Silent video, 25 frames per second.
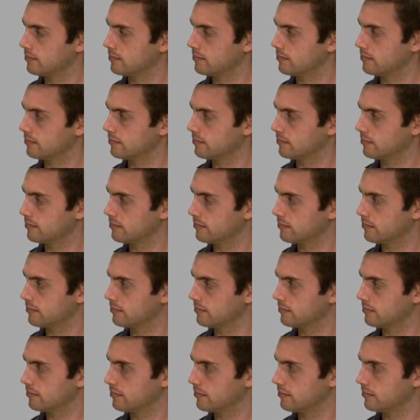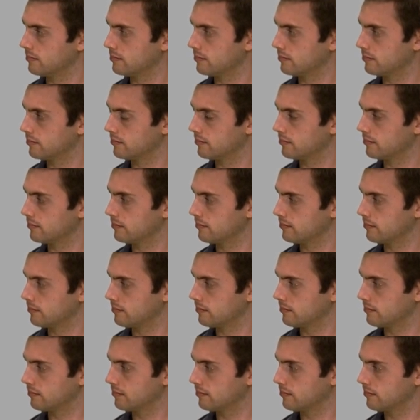
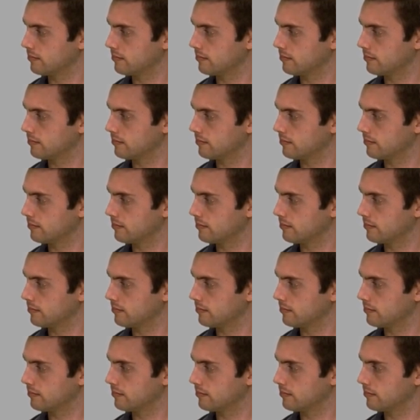(silent)